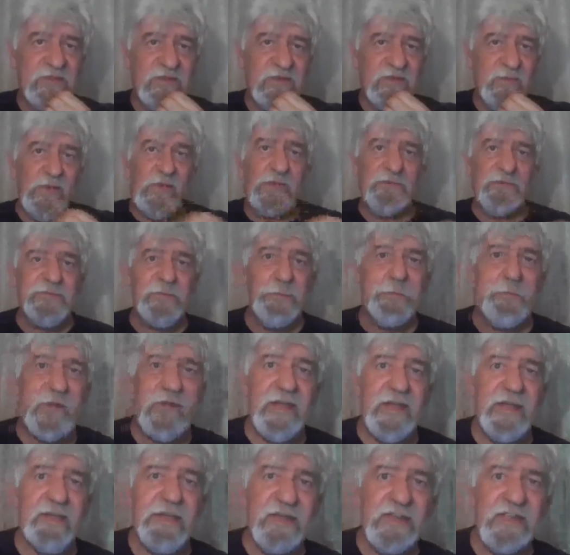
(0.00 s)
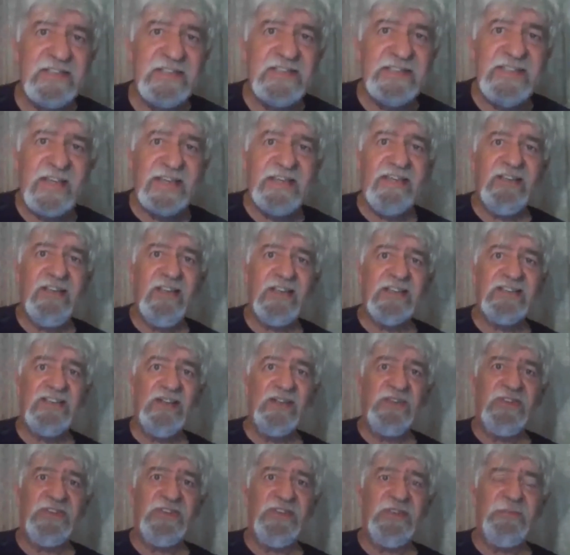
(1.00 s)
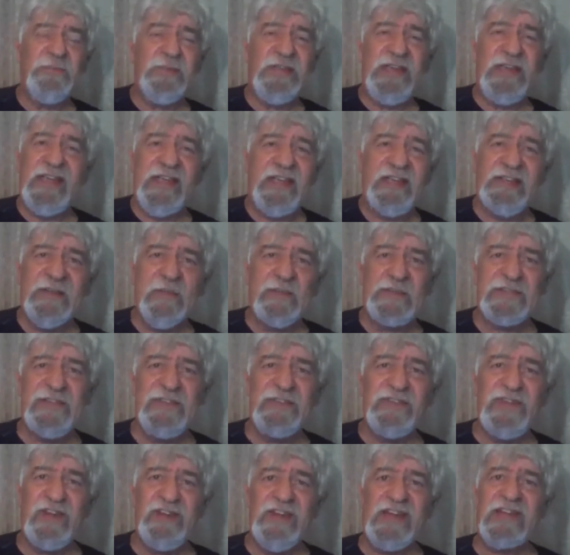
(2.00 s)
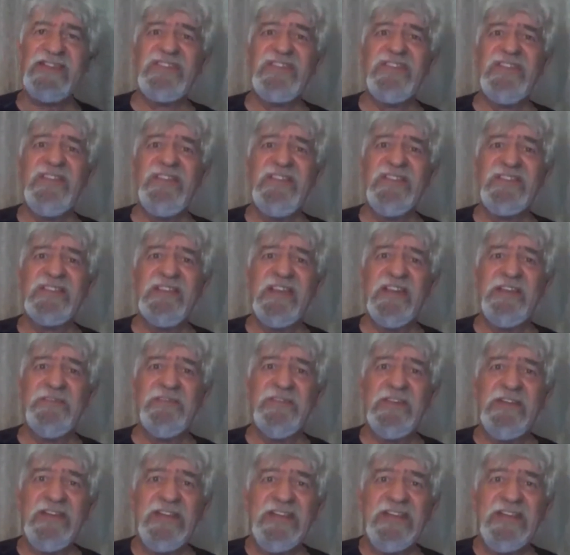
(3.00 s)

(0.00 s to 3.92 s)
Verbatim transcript: We have to pay exactly like Jonah did. There was no direction in his life.